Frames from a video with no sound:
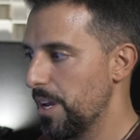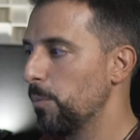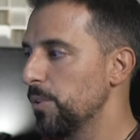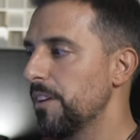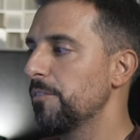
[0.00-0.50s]
I
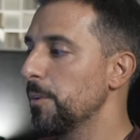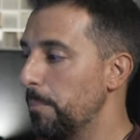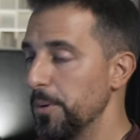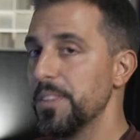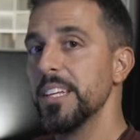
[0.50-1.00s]
would definitely
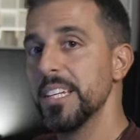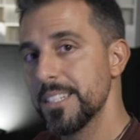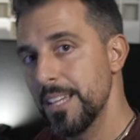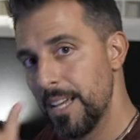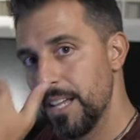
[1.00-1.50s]
put
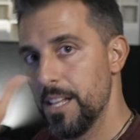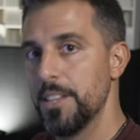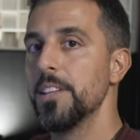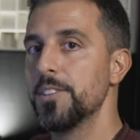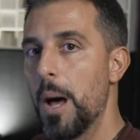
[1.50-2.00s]
this
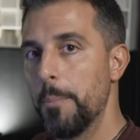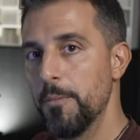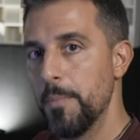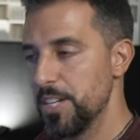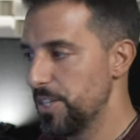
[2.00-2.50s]
at the top
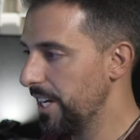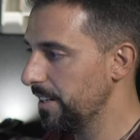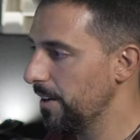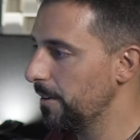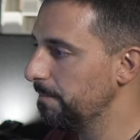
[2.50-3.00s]
of my chain
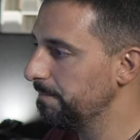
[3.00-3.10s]
though.